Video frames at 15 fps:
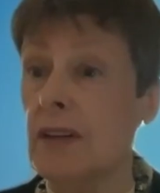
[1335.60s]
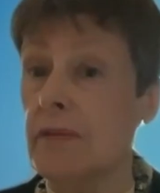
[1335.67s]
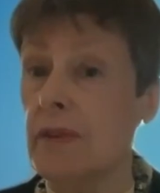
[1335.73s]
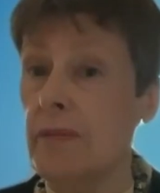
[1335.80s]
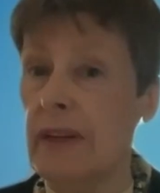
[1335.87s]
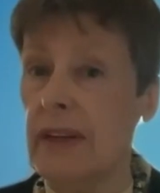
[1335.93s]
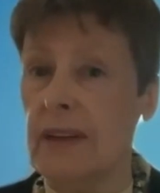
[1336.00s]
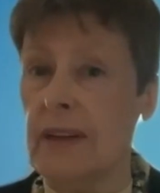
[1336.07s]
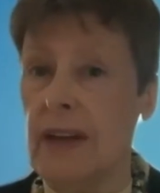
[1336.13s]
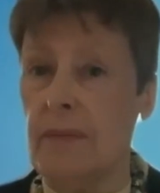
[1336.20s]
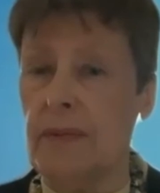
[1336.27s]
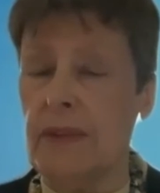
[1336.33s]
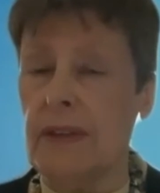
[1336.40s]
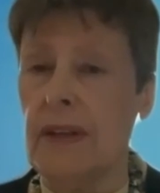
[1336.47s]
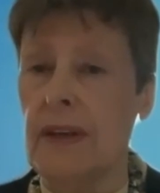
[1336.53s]
we make it
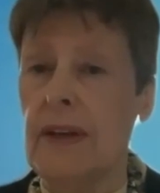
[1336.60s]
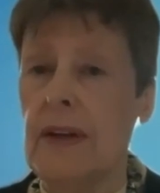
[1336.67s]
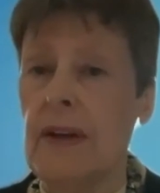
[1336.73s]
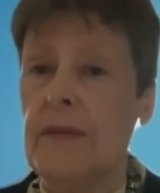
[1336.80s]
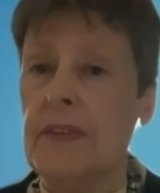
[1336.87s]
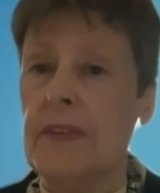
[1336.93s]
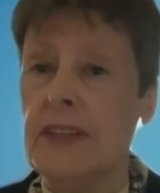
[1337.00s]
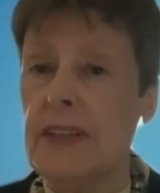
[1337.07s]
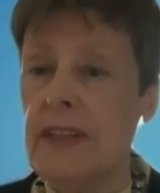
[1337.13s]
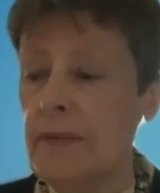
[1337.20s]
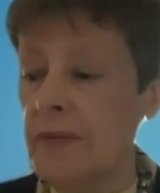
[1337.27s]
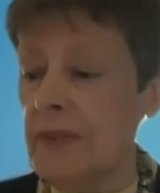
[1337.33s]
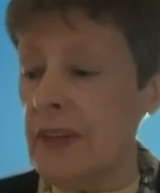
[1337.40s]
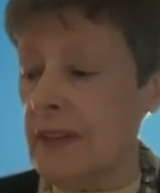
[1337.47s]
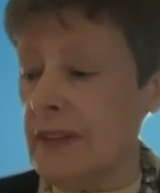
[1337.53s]
happen. The
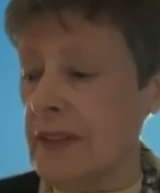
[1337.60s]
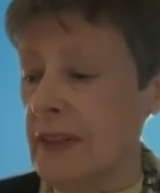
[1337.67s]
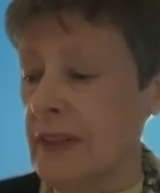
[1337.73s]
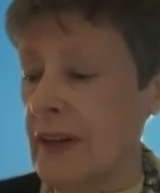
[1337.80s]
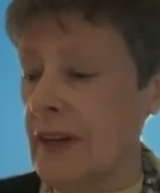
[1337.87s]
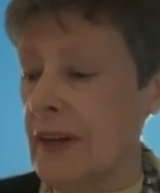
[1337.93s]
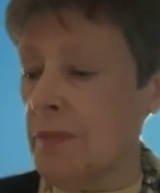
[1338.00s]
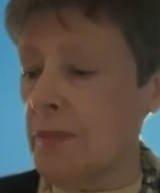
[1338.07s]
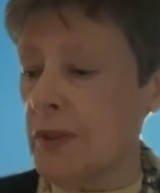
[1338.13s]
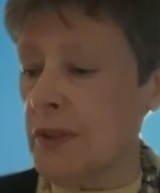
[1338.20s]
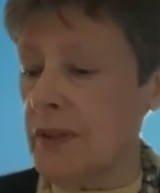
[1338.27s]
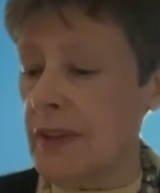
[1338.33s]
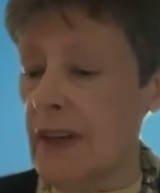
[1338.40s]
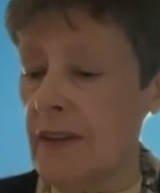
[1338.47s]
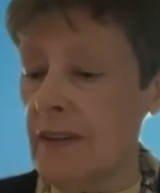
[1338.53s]
team that I had put
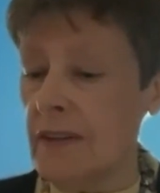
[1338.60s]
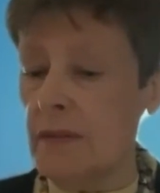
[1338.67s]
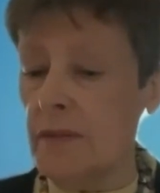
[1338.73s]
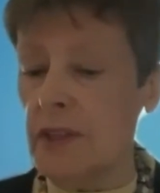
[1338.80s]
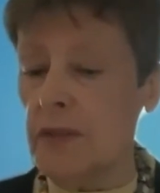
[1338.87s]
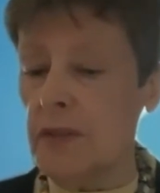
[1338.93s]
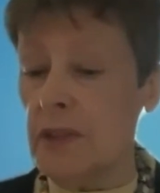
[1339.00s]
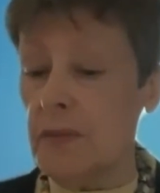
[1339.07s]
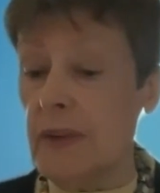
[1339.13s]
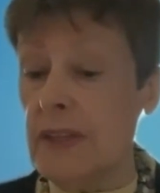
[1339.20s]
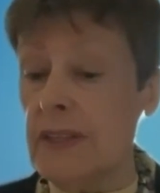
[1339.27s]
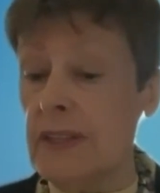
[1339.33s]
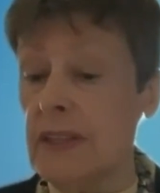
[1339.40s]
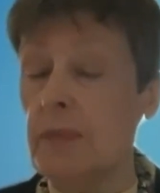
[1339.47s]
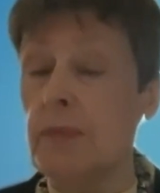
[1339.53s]
together, which was
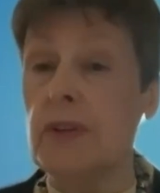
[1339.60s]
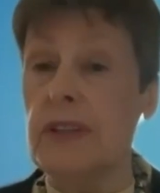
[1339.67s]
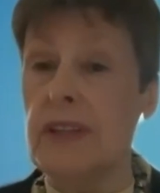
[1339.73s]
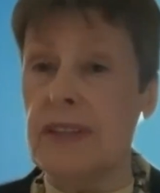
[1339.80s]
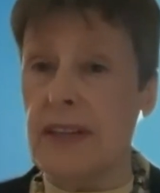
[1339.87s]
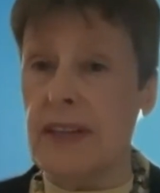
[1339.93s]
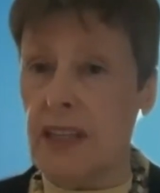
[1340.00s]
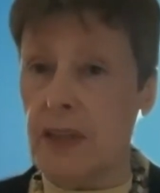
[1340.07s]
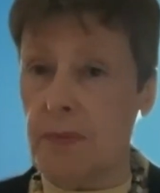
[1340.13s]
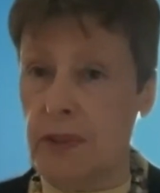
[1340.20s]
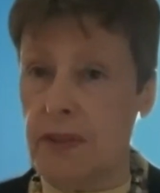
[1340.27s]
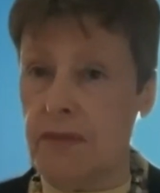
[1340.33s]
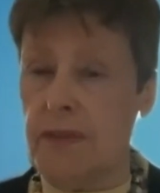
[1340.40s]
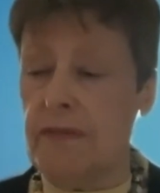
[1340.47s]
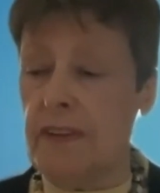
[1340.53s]
basically police
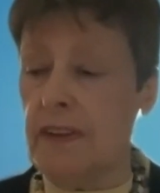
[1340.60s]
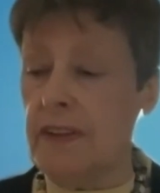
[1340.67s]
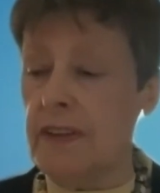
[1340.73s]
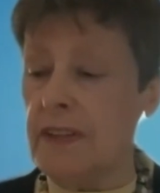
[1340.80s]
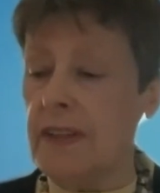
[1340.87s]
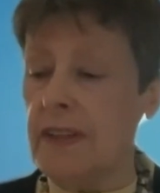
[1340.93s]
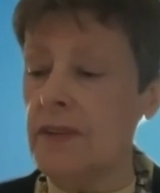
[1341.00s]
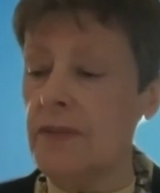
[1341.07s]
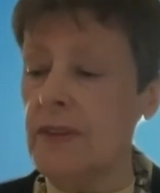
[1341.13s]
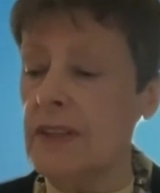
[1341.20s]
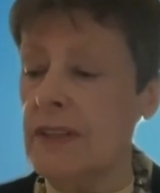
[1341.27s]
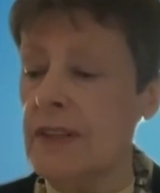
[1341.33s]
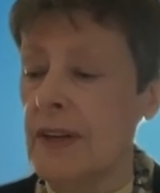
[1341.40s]
experts from various countries,